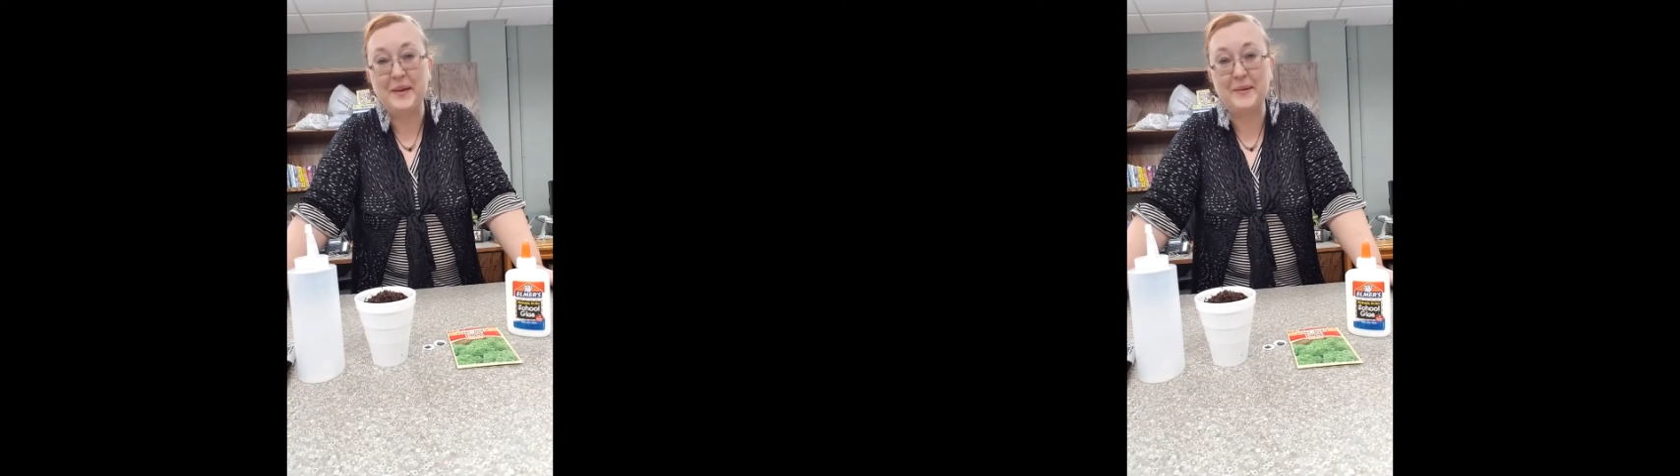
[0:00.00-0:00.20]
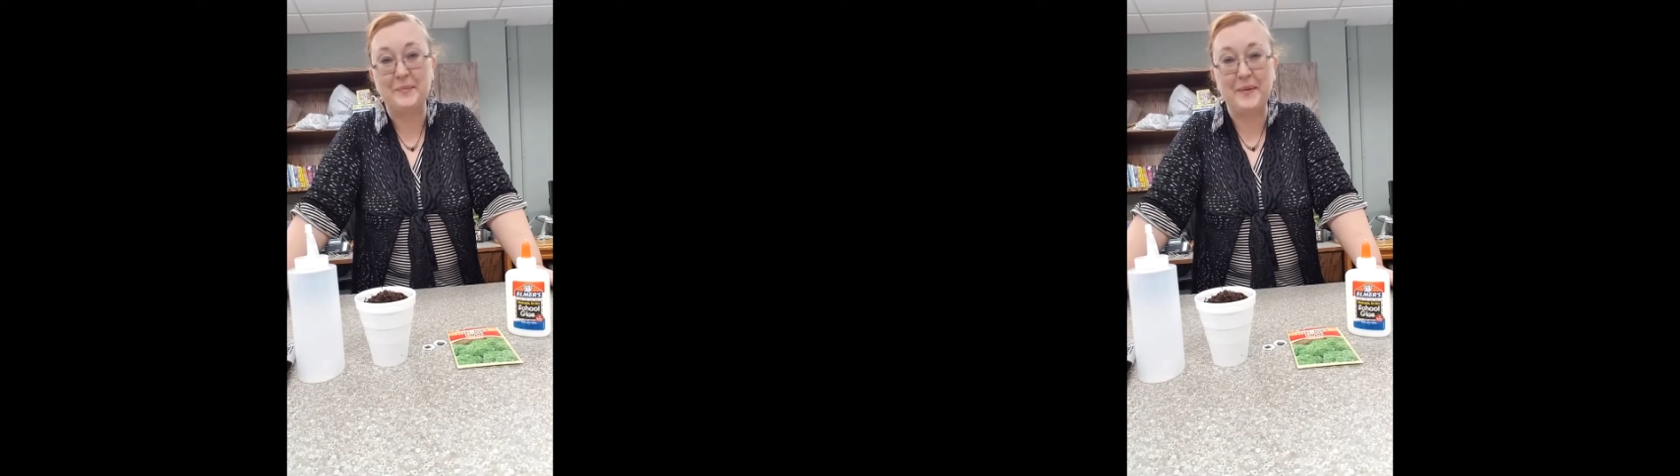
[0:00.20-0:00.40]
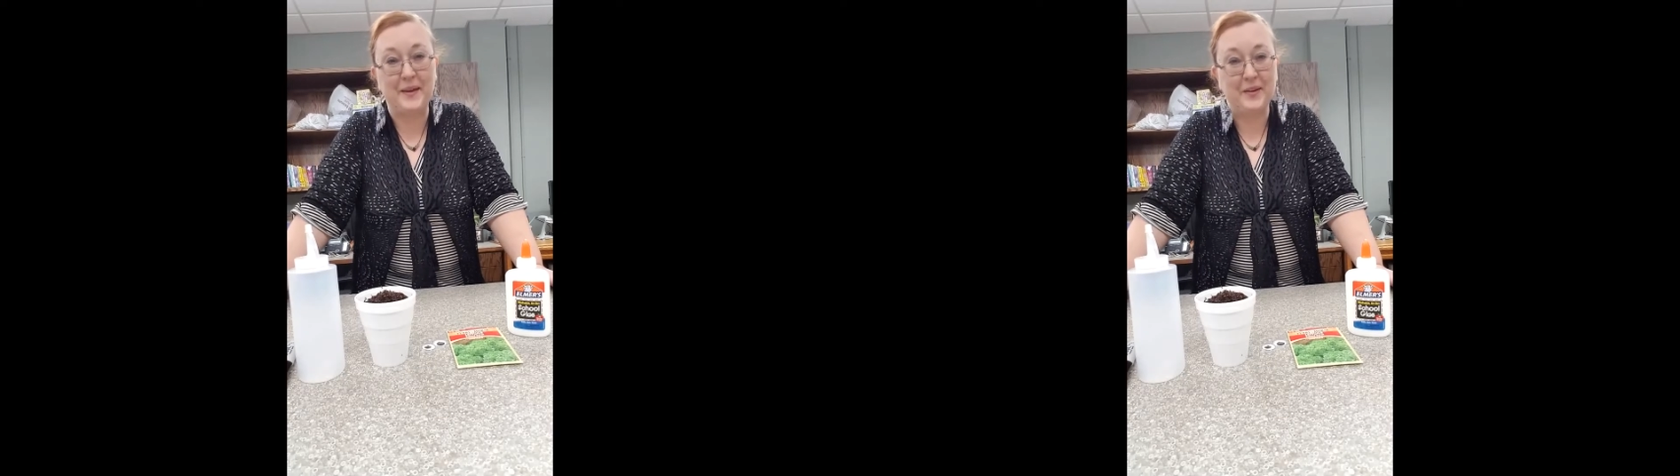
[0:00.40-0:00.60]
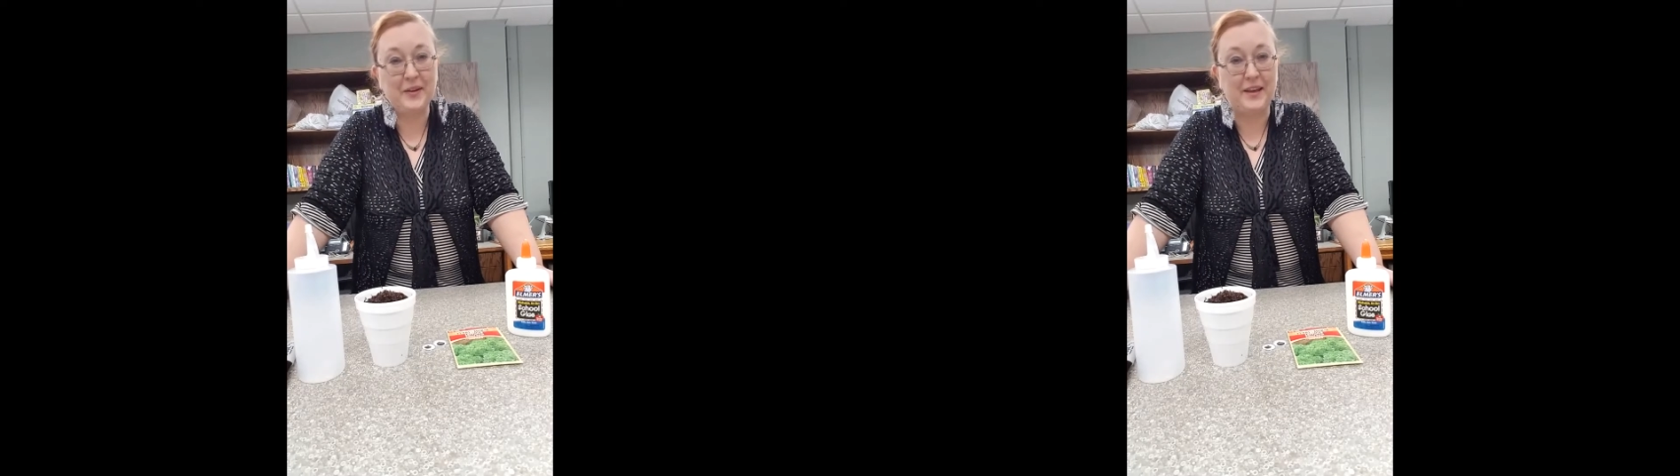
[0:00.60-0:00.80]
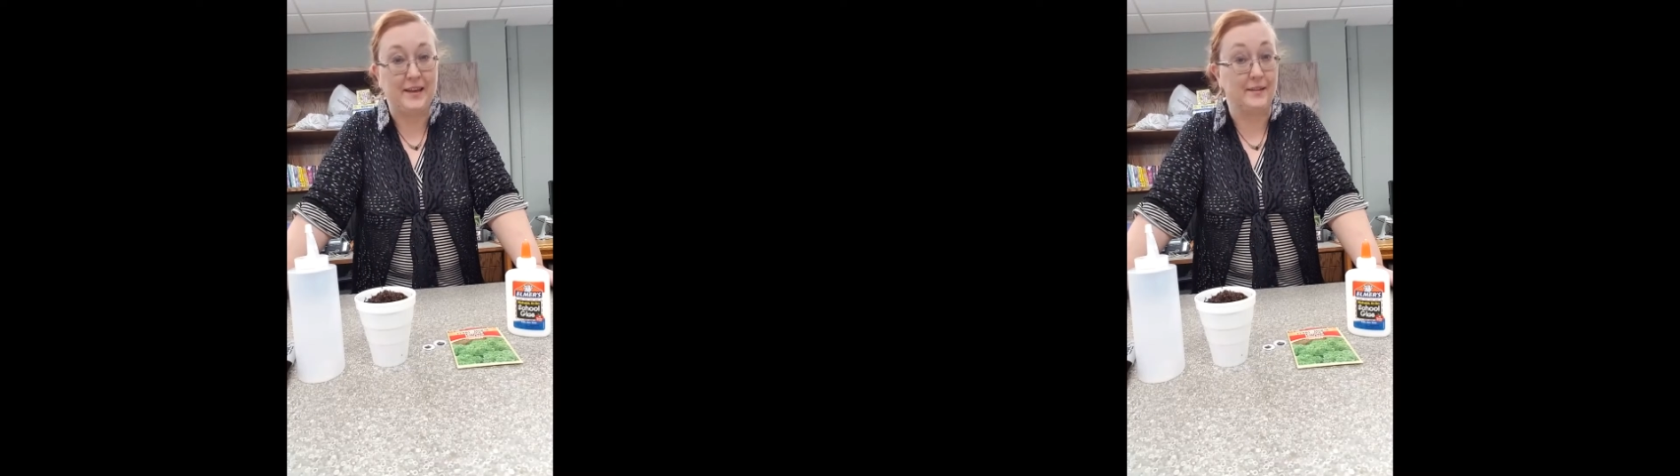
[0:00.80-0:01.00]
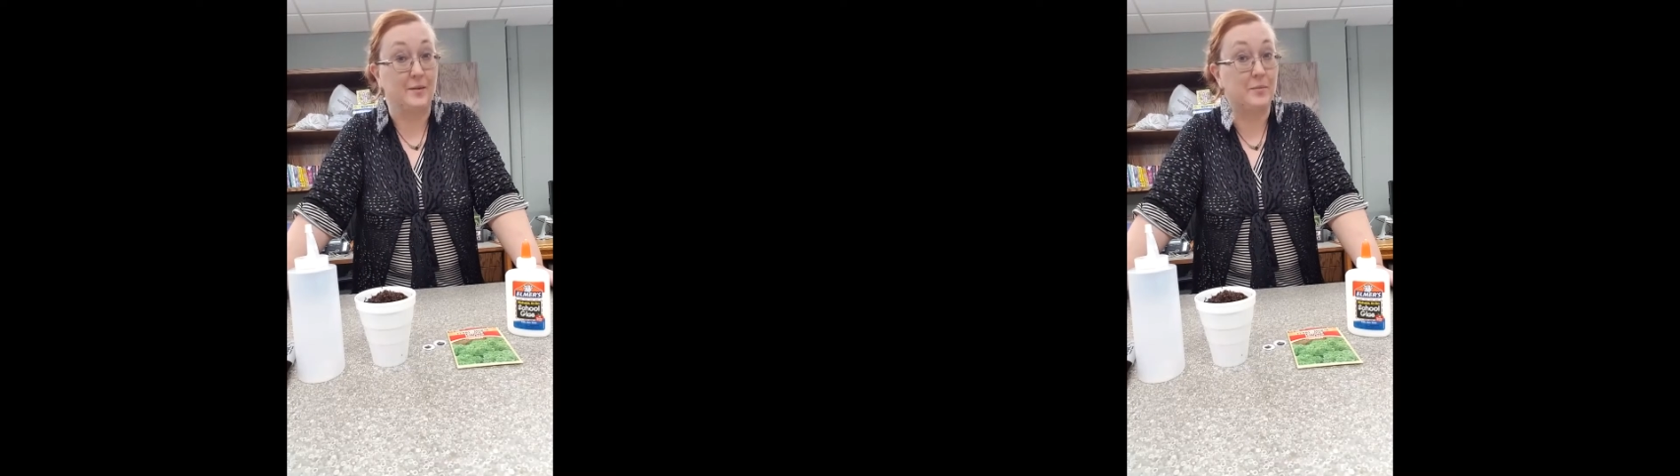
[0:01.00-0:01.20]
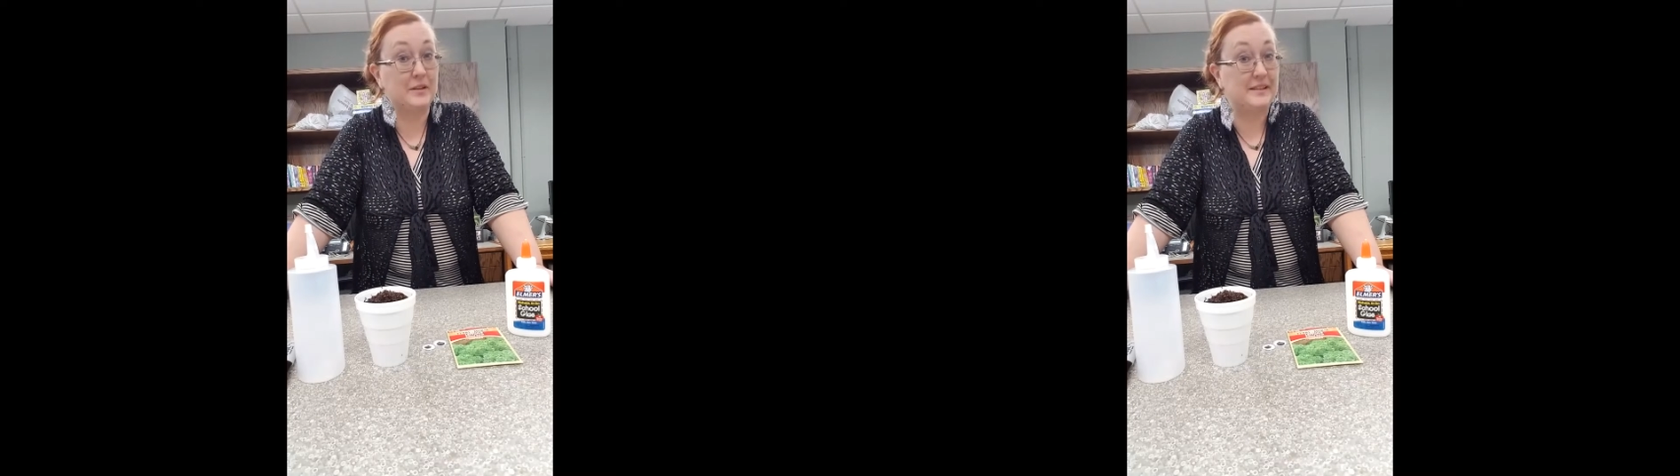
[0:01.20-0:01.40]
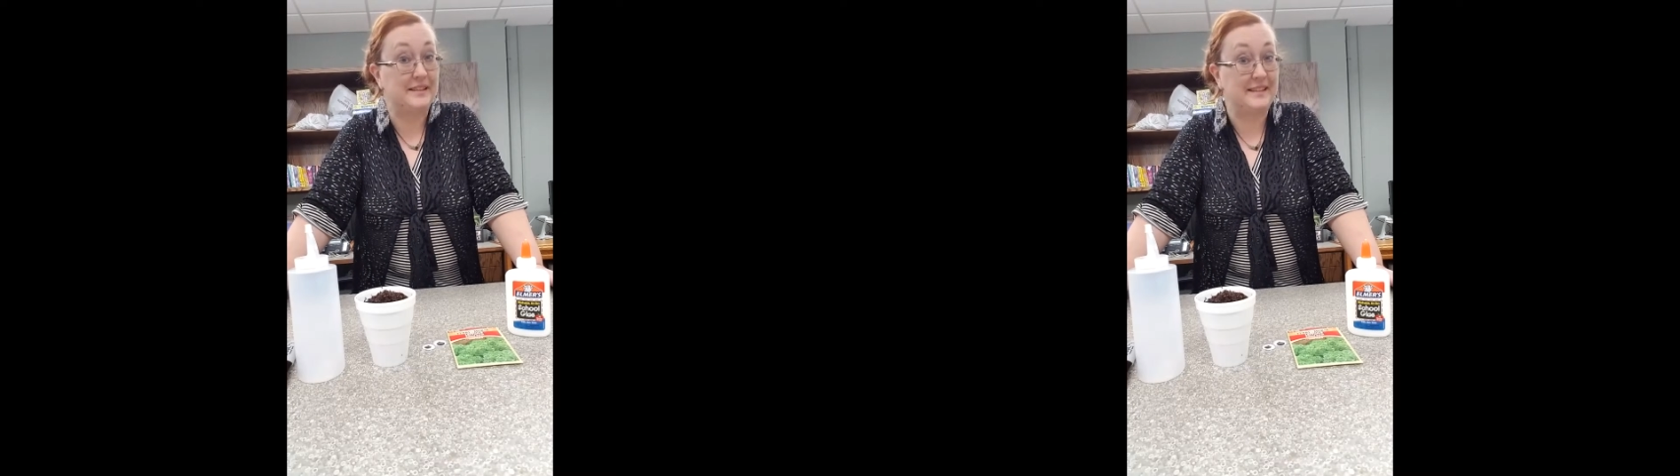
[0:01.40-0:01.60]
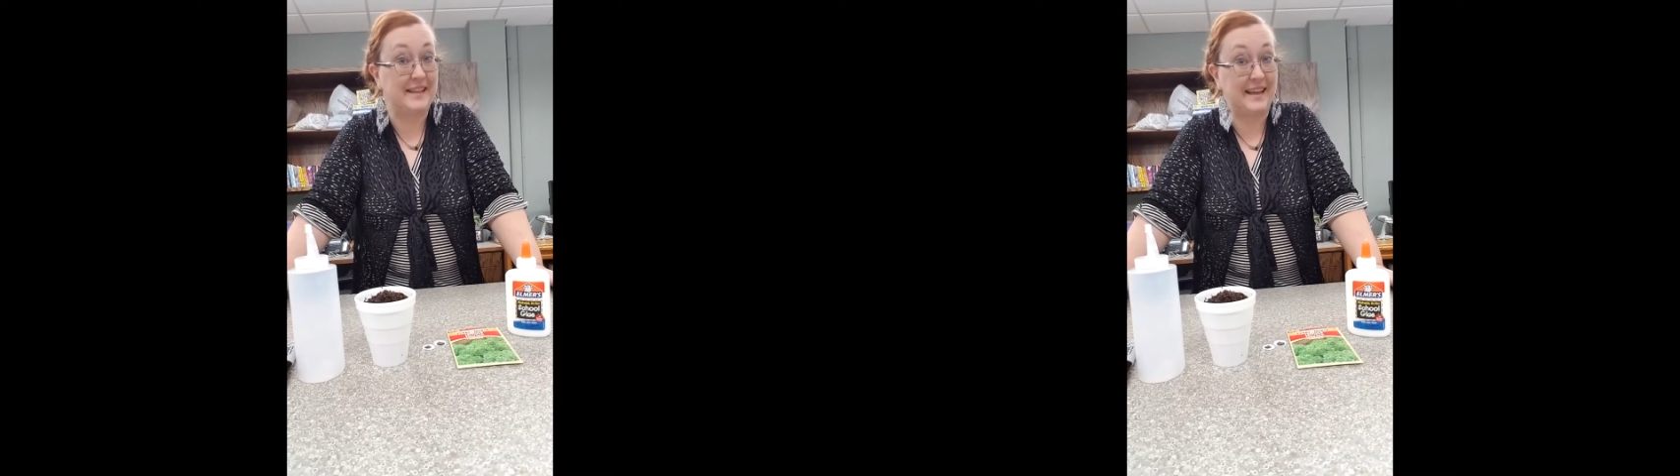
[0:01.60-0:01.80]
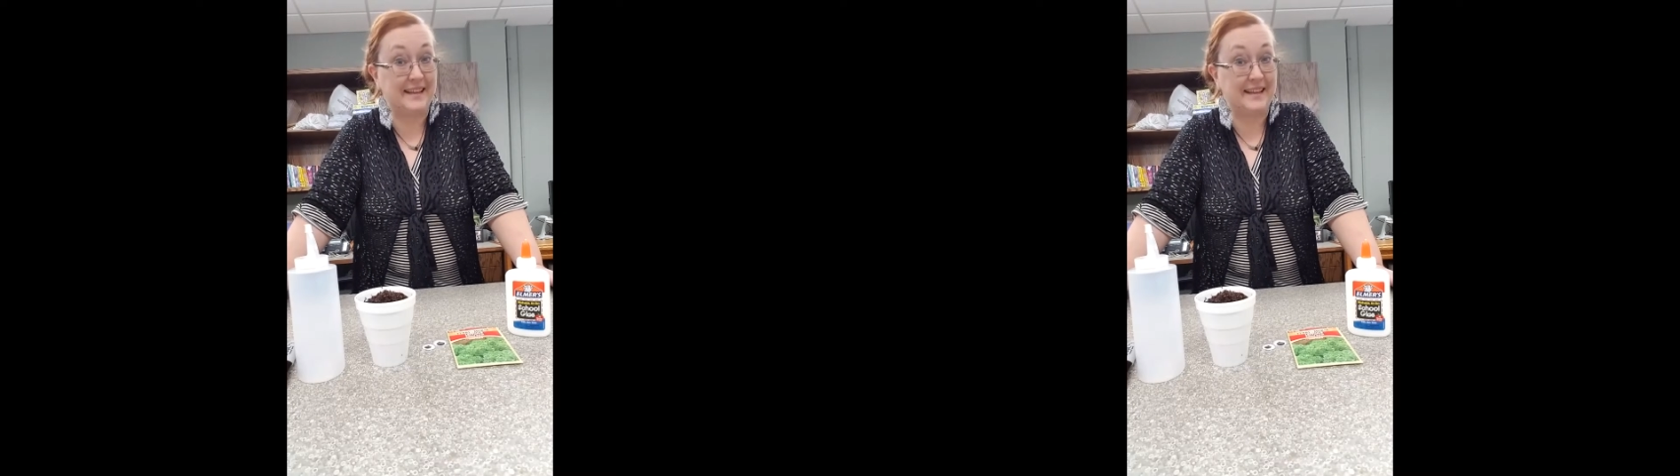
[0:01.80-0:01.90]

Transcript: Maker Kit number 6,